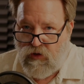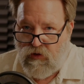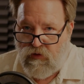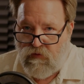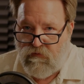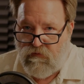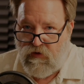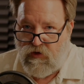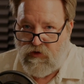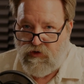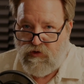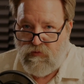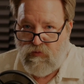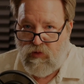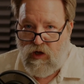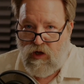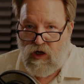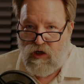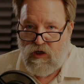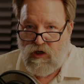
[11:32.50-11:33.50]
Virtue
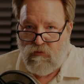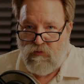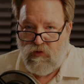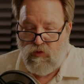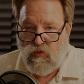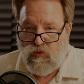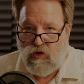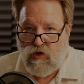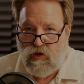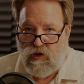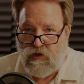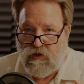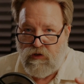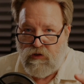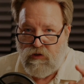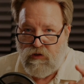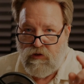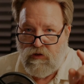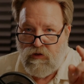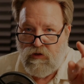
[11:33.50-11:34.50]
block number 1,
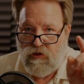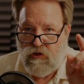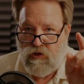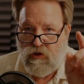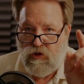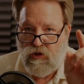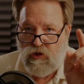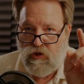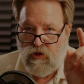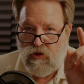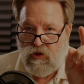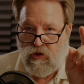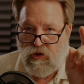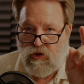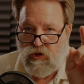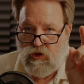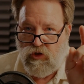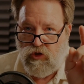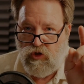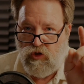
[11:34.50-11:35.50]

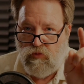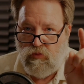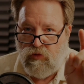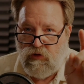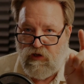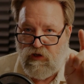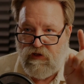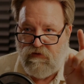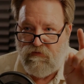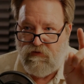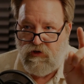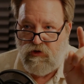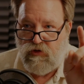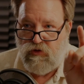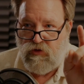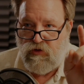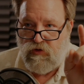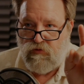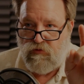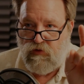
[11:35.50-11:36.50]
you believe in
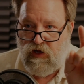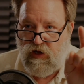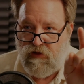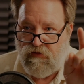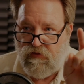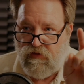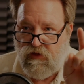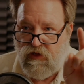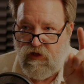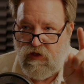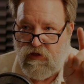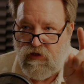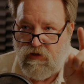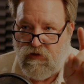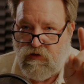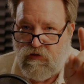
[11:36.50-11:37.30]
doing the right thing.